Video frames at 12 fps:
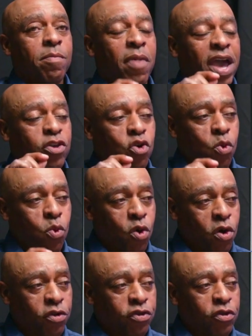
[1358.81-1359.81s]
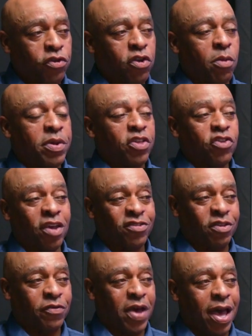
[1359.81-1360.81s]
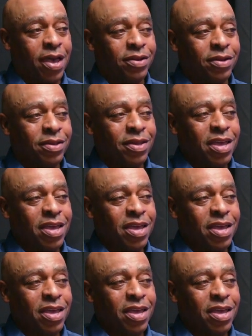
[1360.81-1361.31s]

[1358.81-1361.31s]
by your words you shall be justified